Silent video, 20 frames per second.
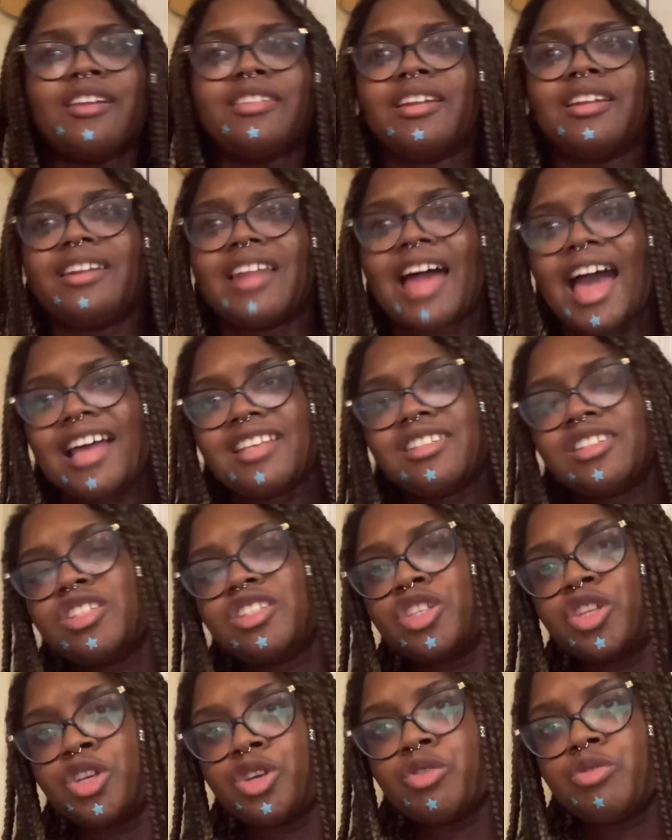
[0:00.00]
the last
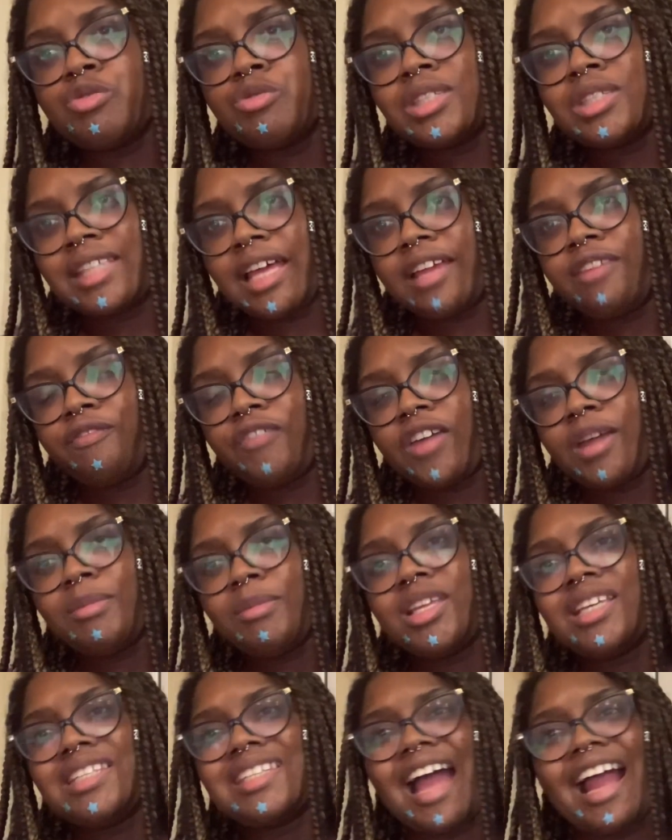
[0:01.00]
two scent
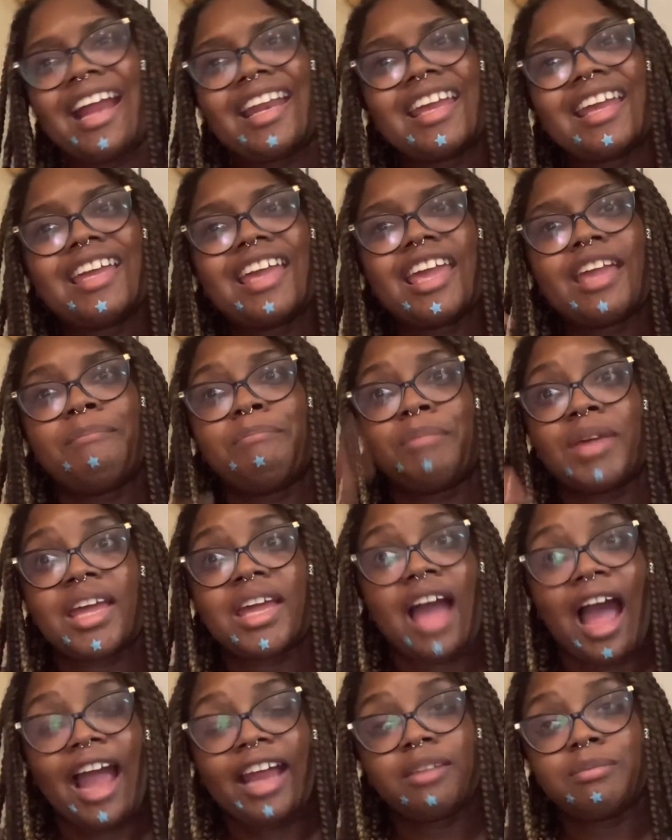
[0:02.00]
families, I didn't get big
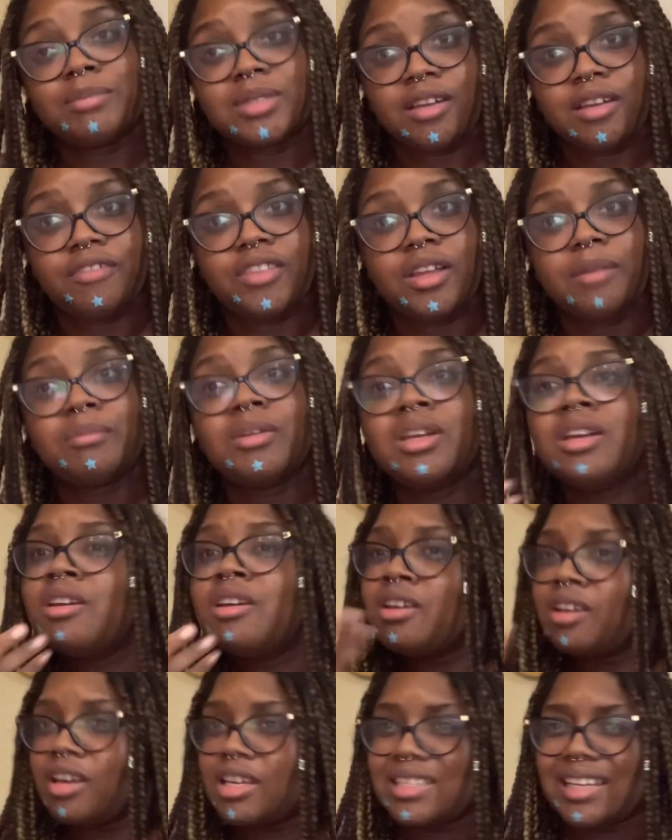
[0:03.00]
items of them
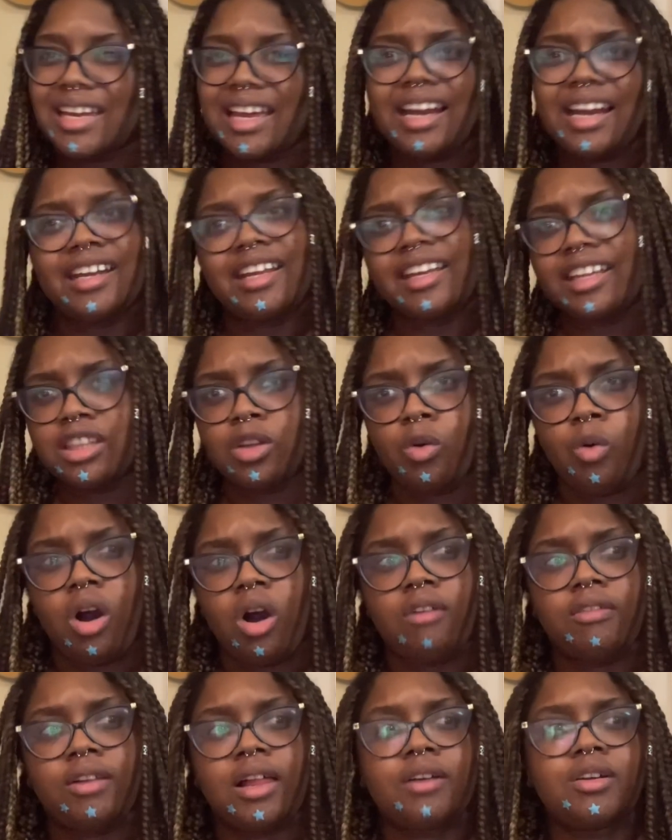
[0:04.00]
because again, I didn't get the
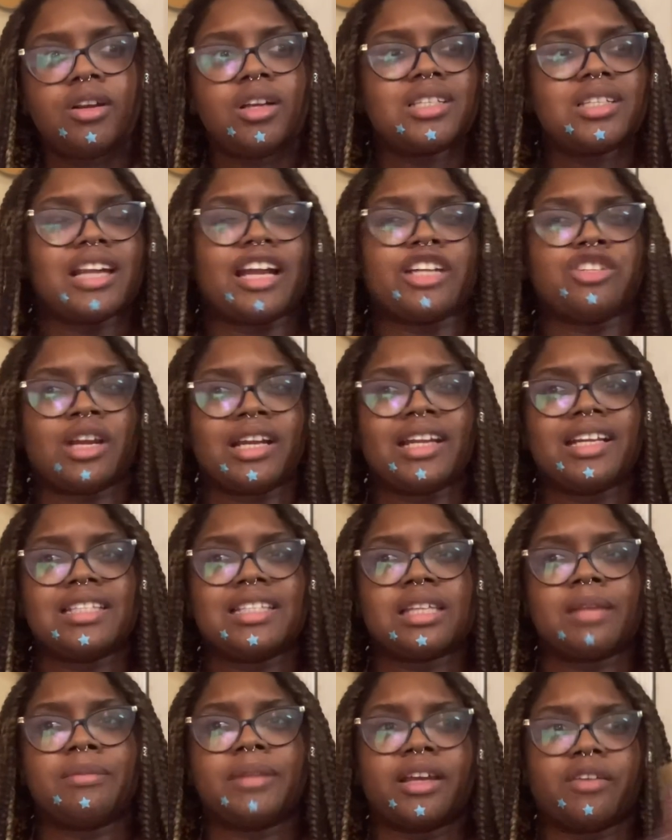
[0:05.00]
wallflowers and I tried to get
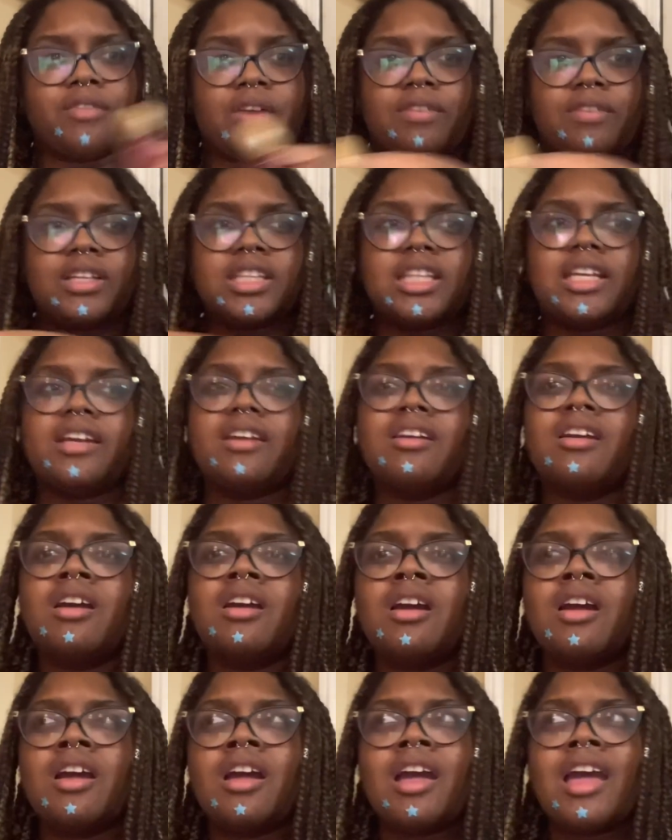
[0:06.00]
something of everything
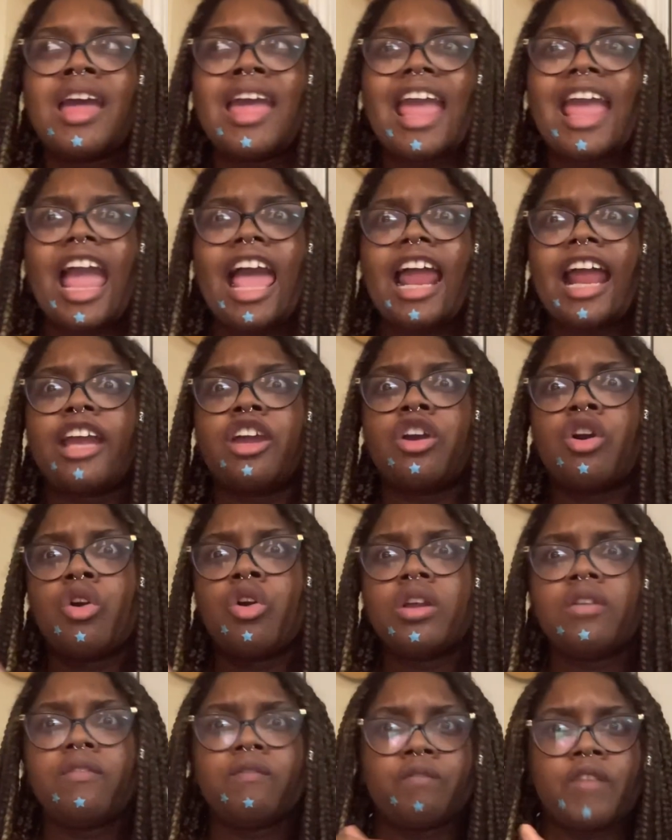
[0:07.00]
and I
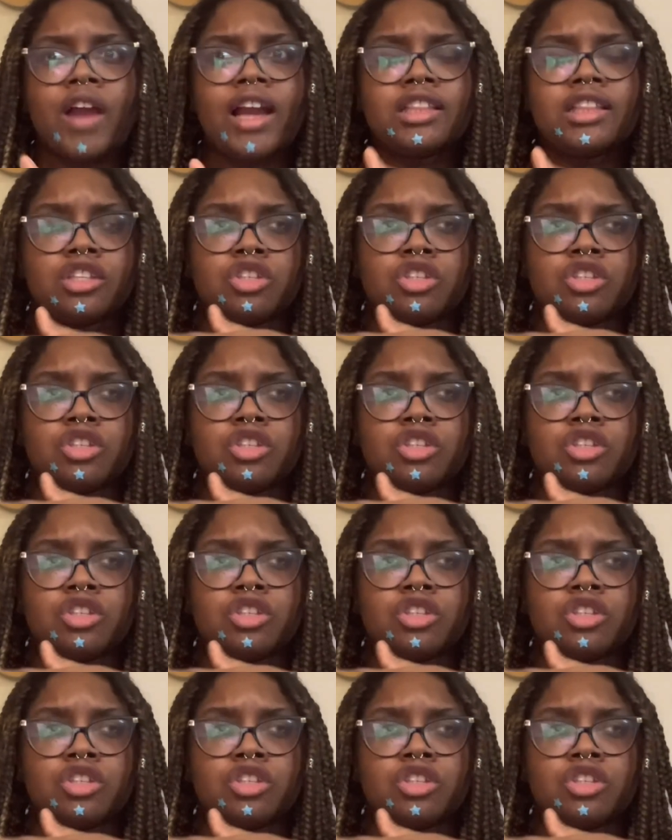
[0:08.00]
couldn't find the